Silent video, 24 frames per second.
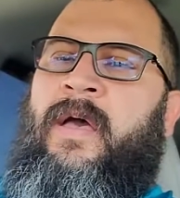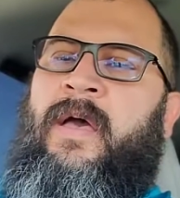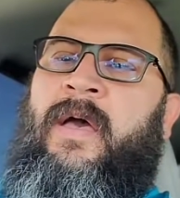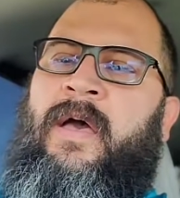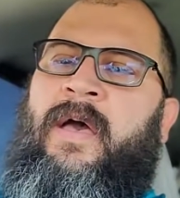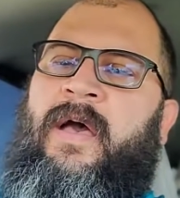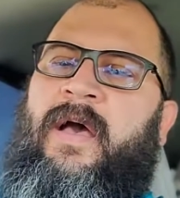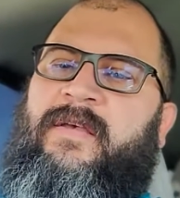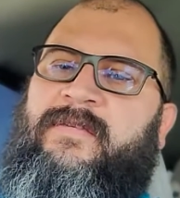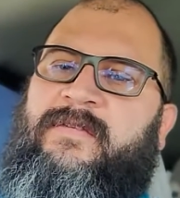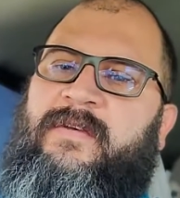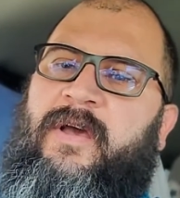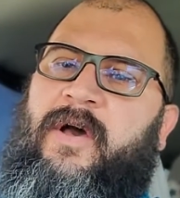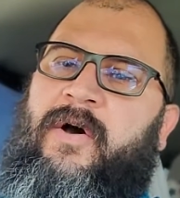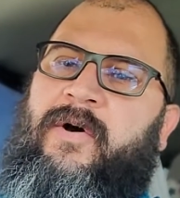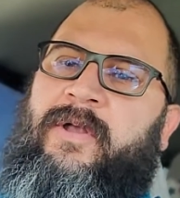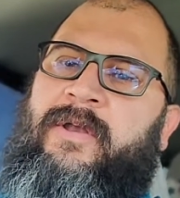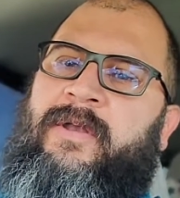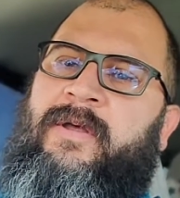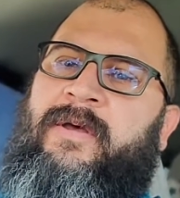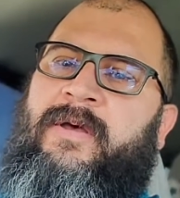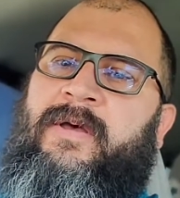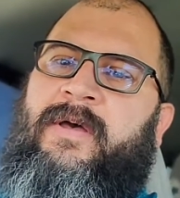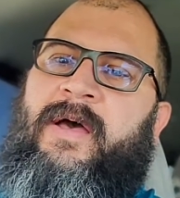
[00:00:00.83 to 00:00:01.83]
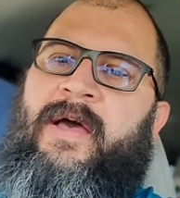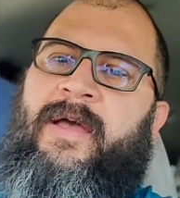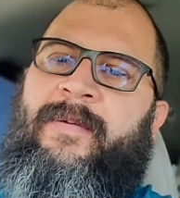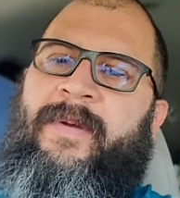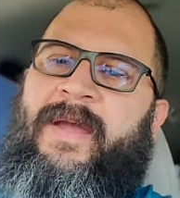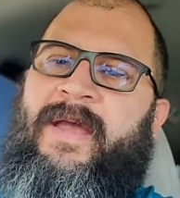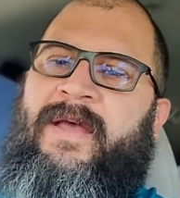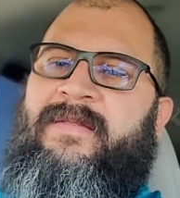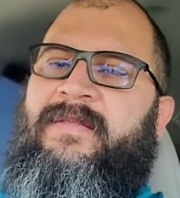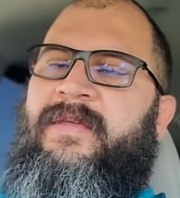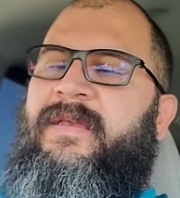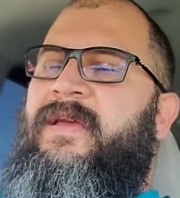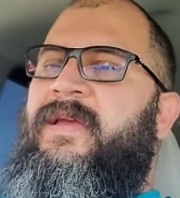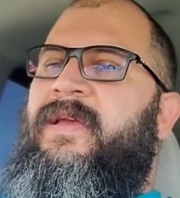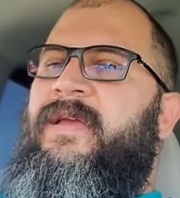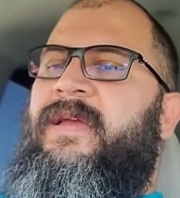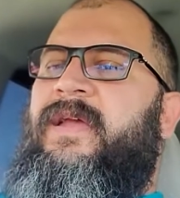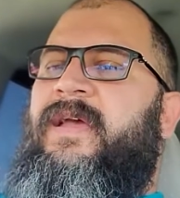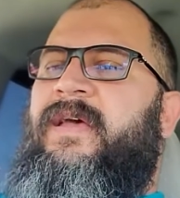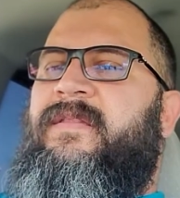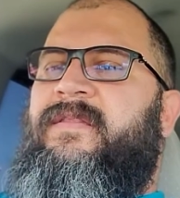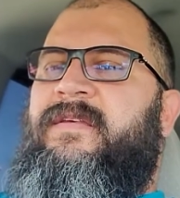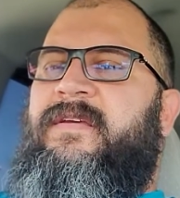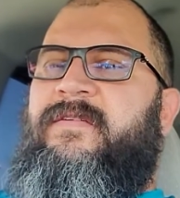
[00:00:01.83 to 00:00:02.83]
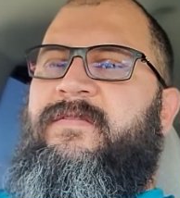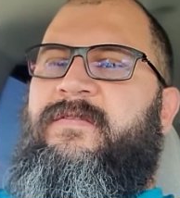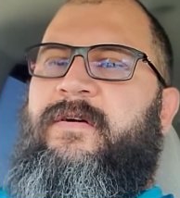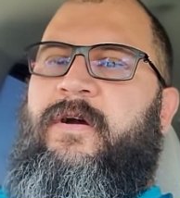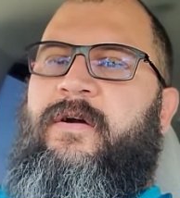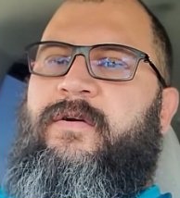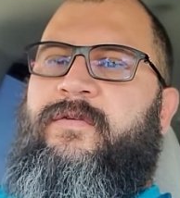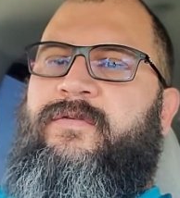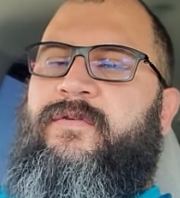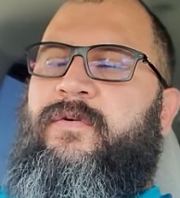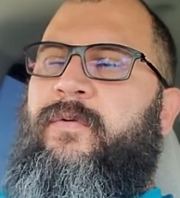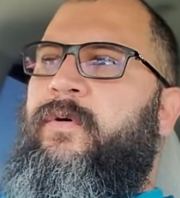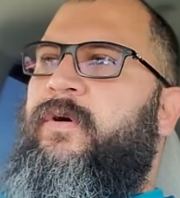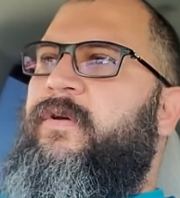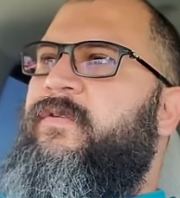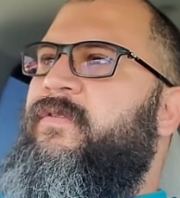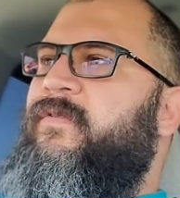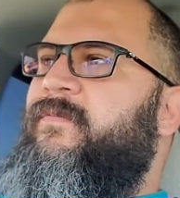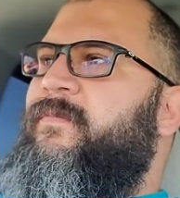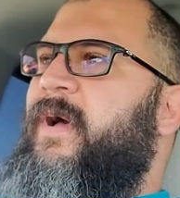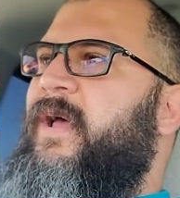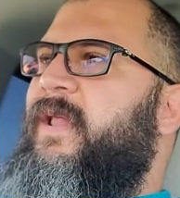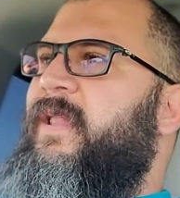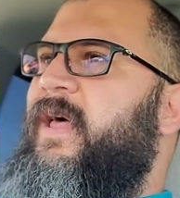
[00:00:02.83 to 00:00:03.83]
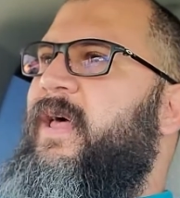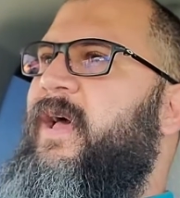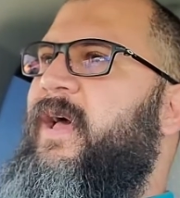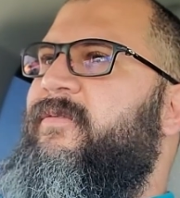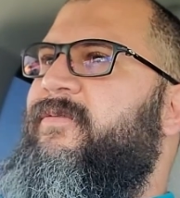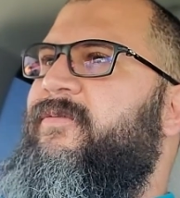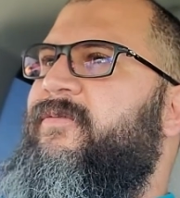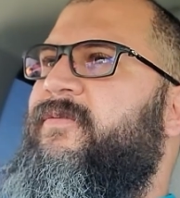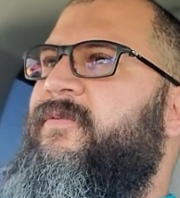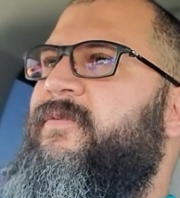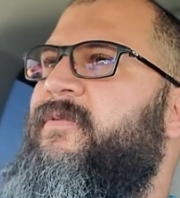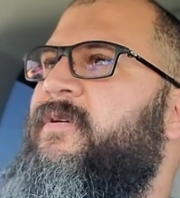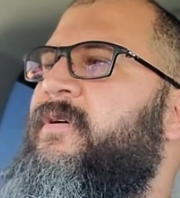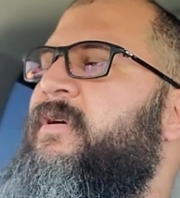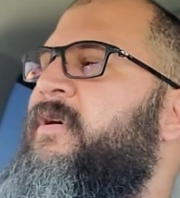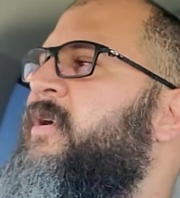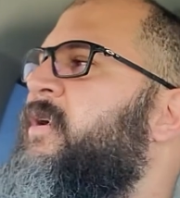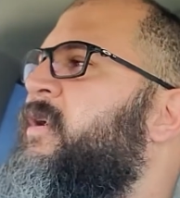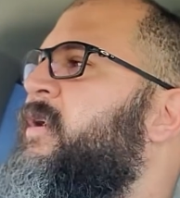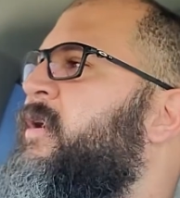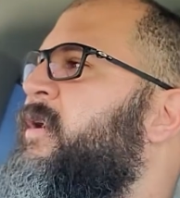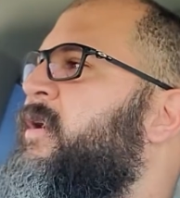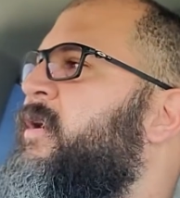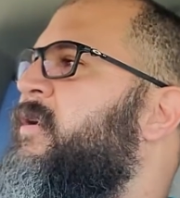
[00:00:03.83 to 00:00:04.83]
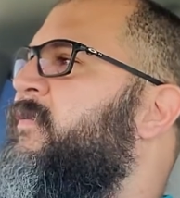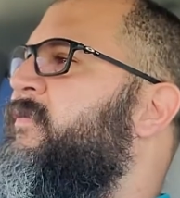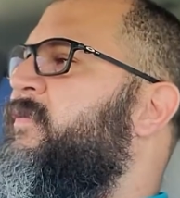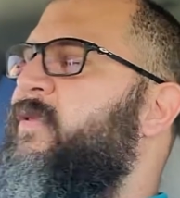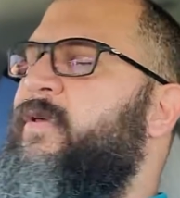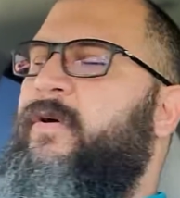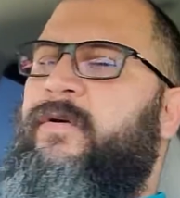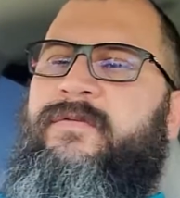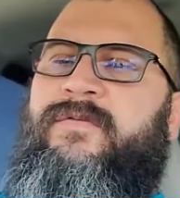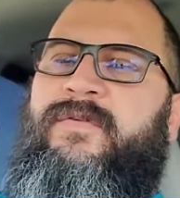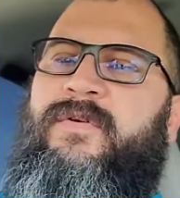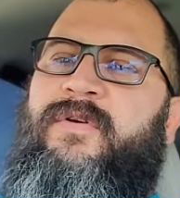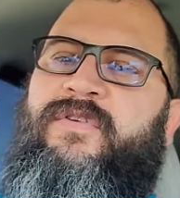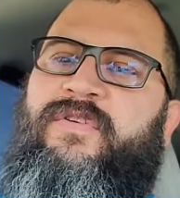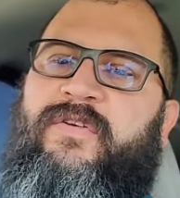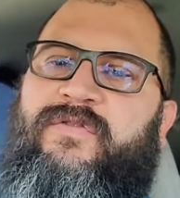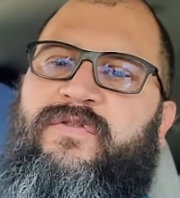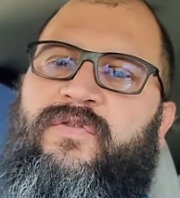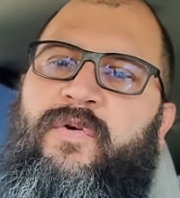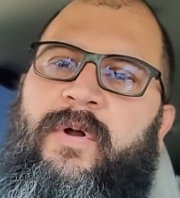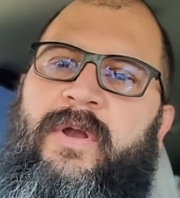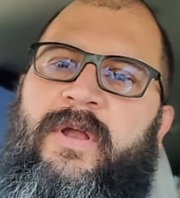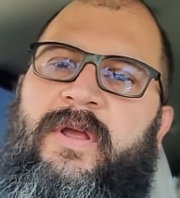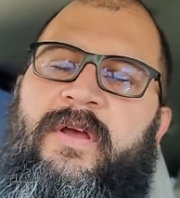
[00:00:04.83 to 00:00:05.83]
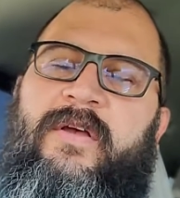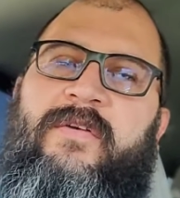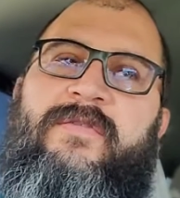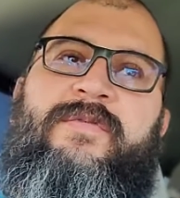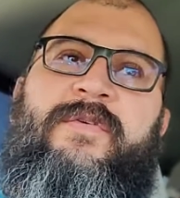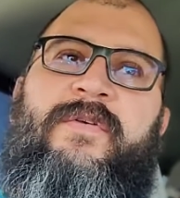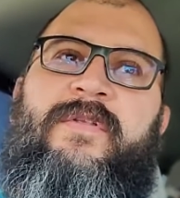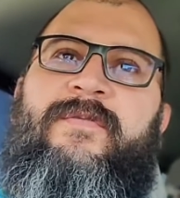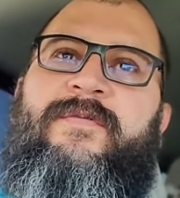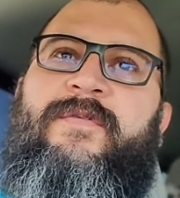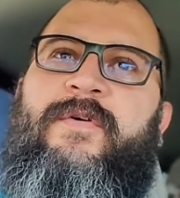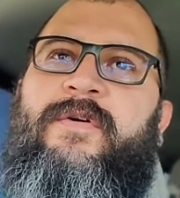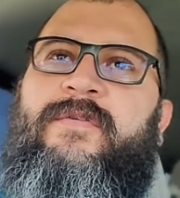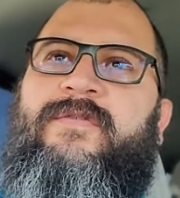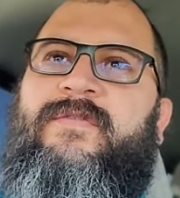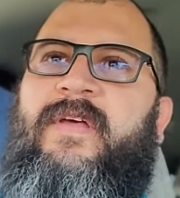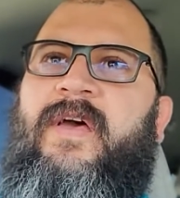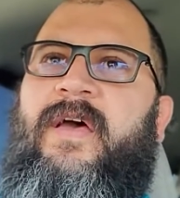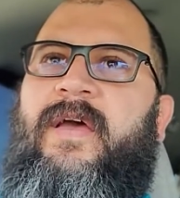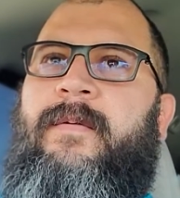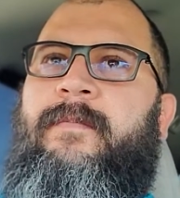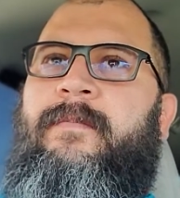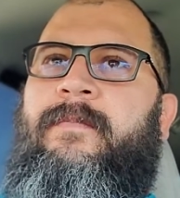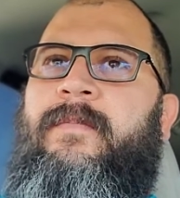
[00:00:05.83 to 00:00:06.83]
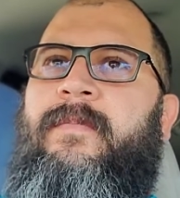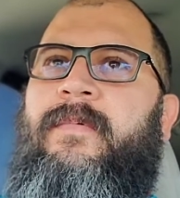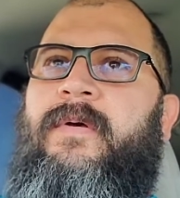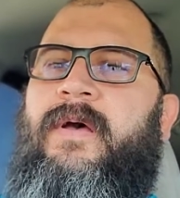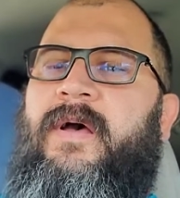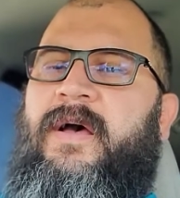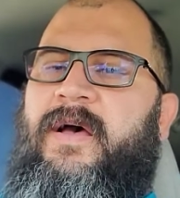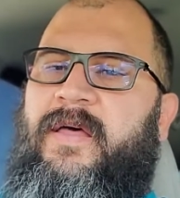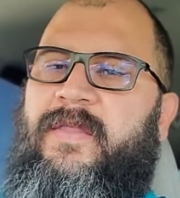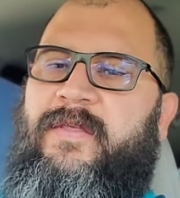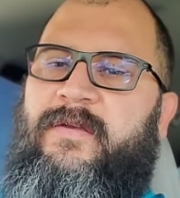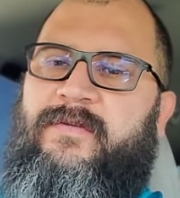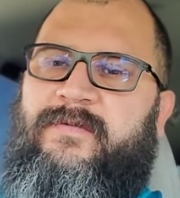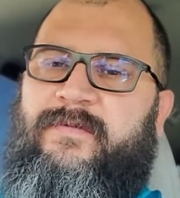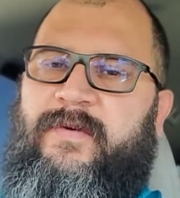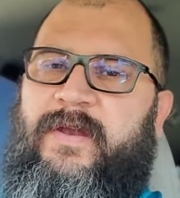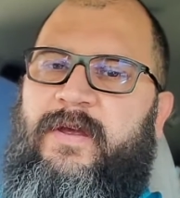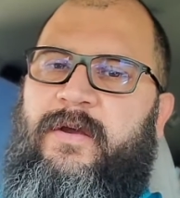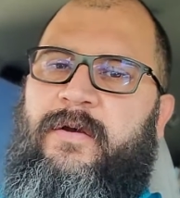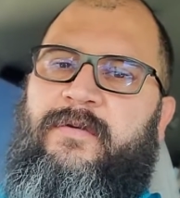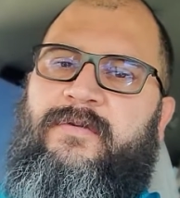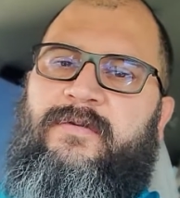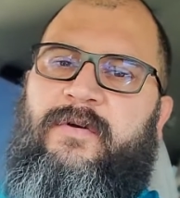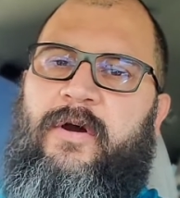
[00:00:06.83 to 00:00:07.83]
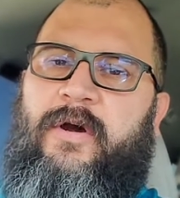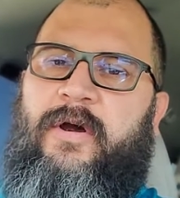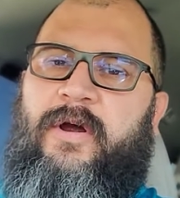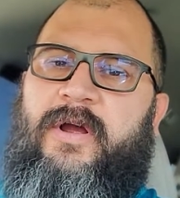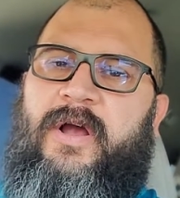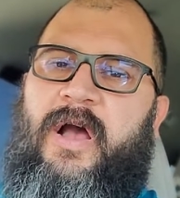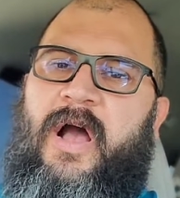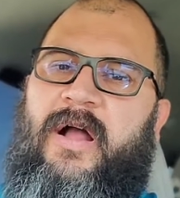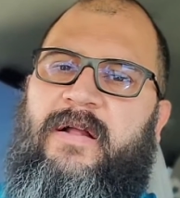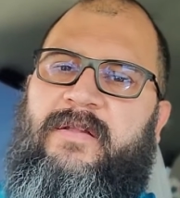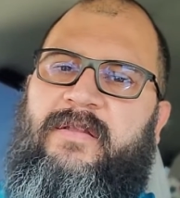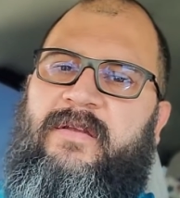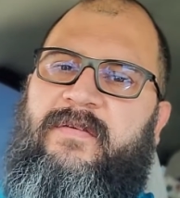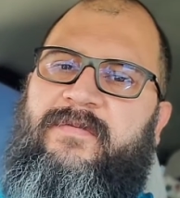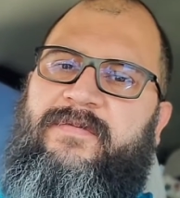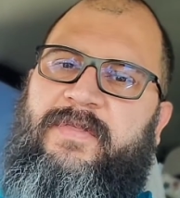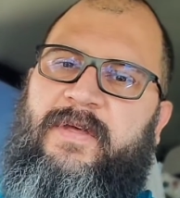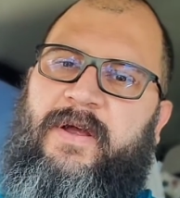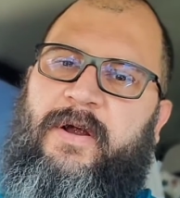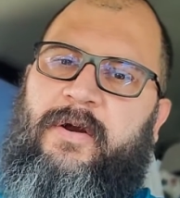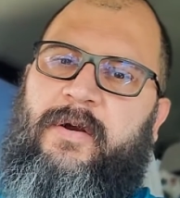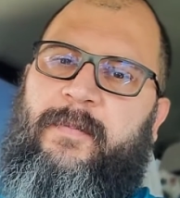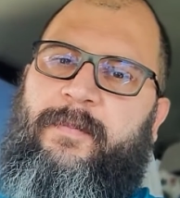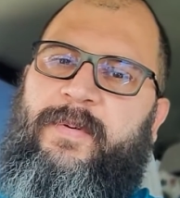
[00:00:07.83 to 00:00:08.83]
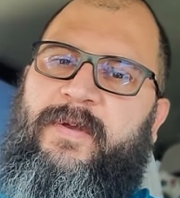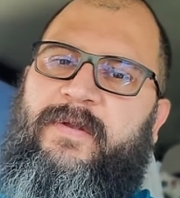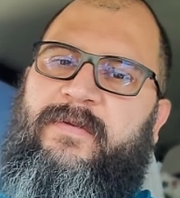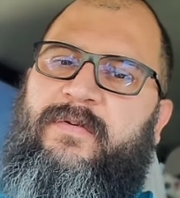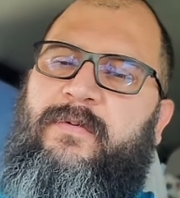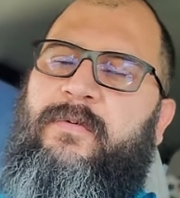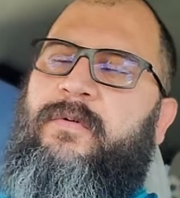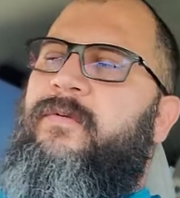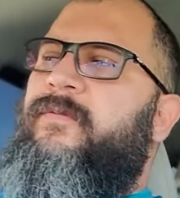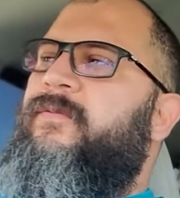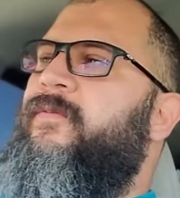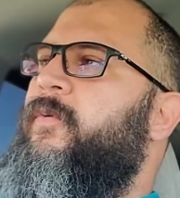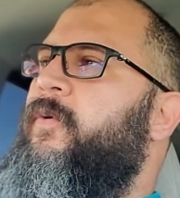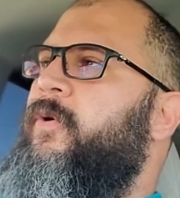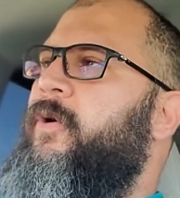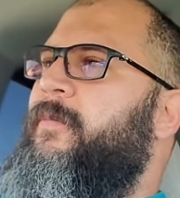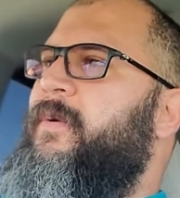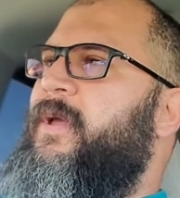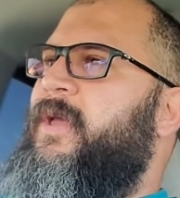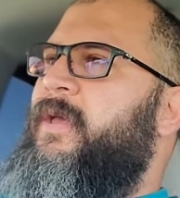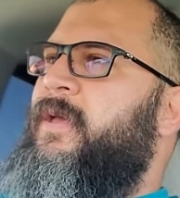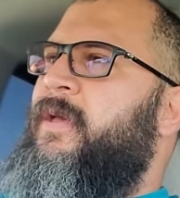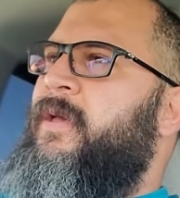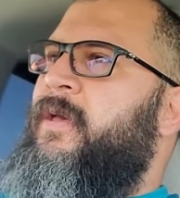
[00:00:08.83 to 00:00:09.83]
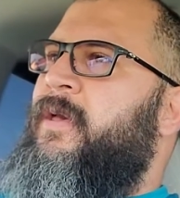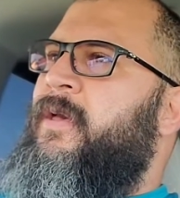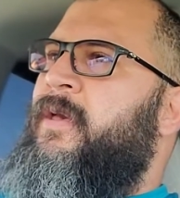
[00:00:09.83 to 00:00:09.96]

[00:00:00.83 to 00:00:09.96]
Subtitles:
How's it going? I'm Anthony, and these are stories of my life. For those of you just joining us for the first time, these videos are a cognitive therapy tool for me.